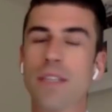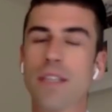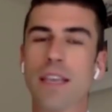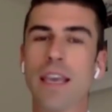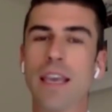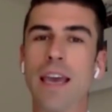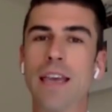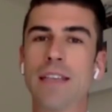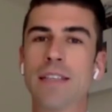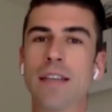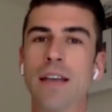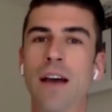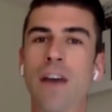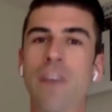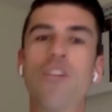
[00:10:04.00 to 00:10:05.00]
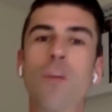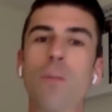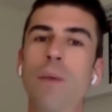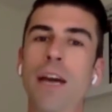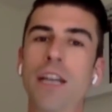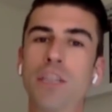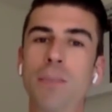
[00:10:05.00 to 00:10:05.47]
the case. Full
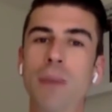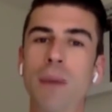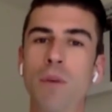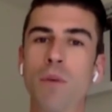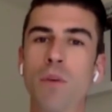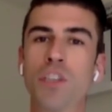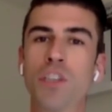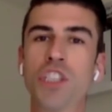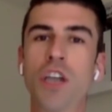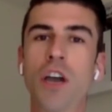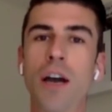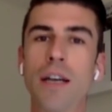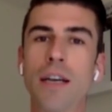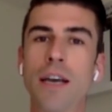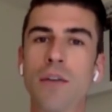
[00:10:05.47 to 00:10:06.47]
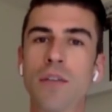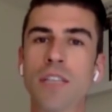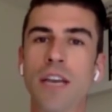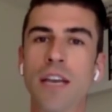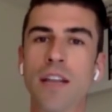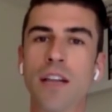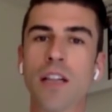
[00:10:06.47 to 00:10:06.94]
Patch member was shot
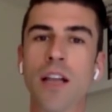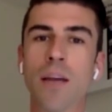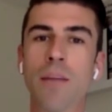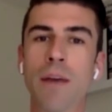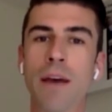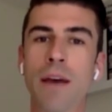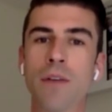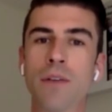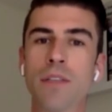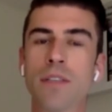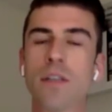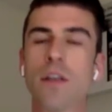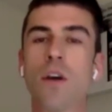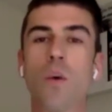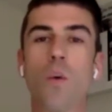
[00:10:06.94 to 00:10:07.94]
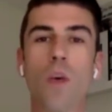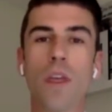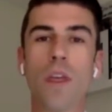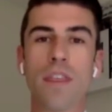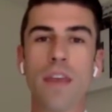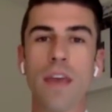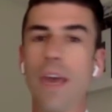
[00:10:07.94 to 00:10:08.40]
outside the clubhouse
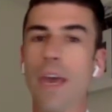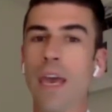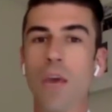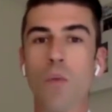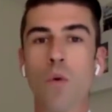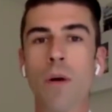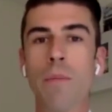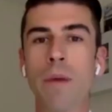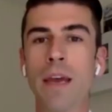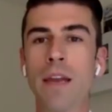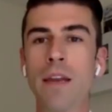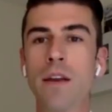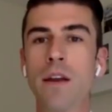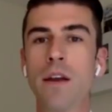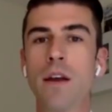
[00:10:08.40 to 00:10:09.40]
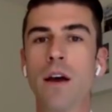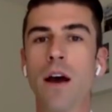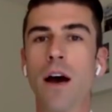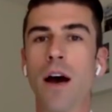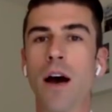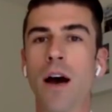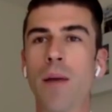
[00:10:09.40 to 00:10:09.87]
with a woman,
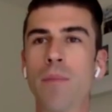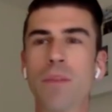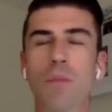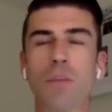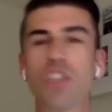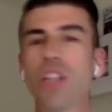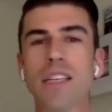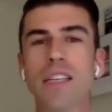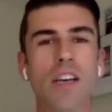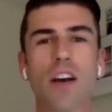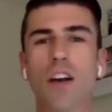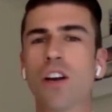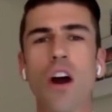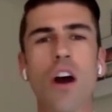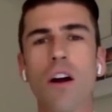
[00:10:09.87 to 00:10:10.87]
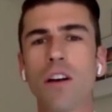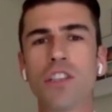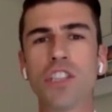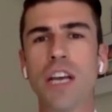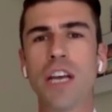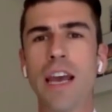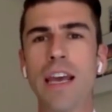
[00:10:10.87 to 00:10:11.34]
which led to a car
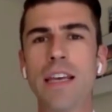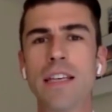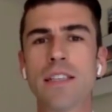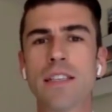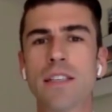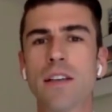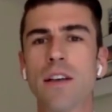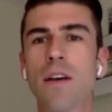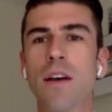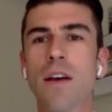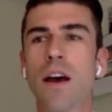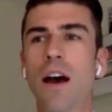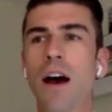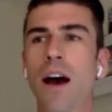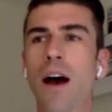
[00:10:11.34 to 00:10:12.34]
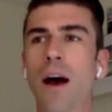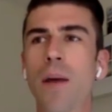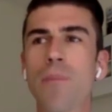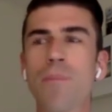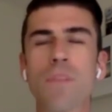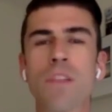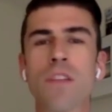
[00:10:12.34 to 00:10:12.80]
chase.
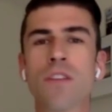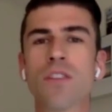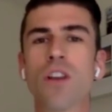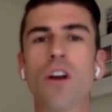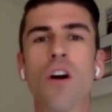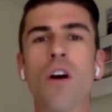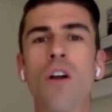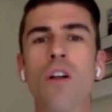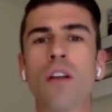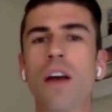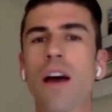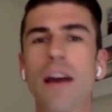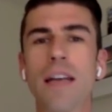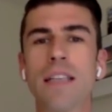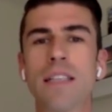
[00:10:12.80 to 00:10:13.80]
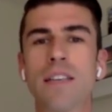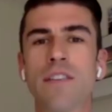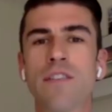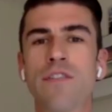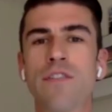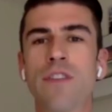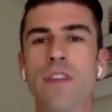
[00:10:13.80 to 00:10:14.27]
There's all kinds
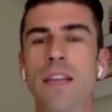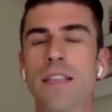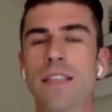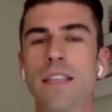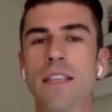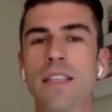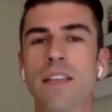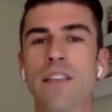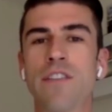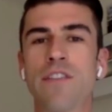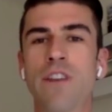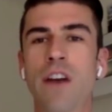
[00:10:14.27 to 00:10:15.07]
of instances of